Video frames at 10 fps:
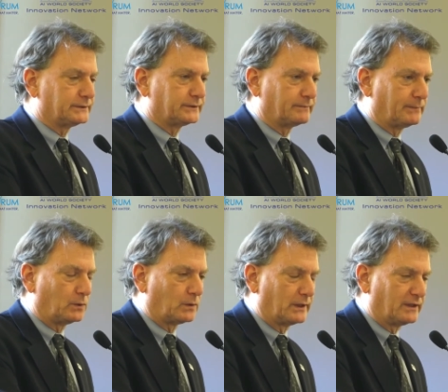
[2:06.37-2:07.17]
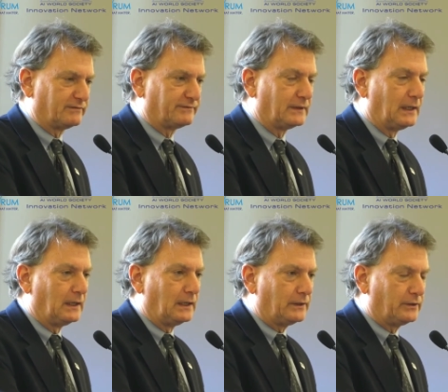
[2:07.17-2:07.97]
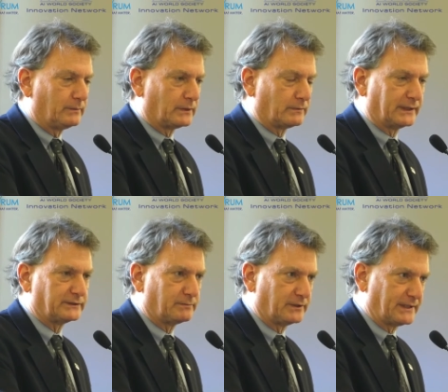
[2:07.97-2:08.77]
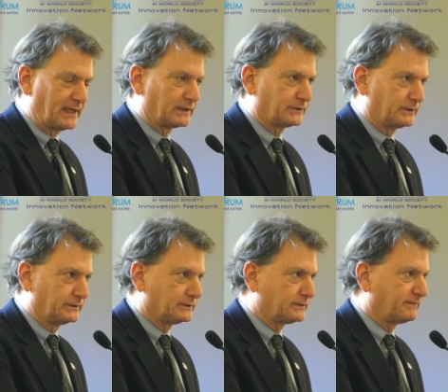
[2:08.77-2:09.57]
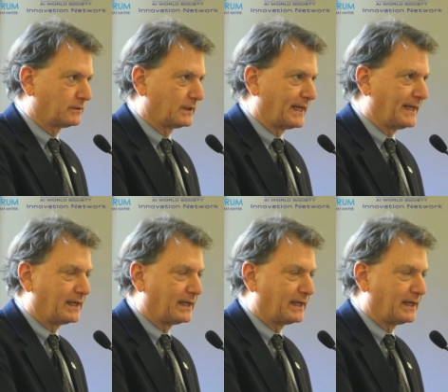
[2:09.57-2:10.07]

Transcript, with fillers: human rights protections for AI-based systems,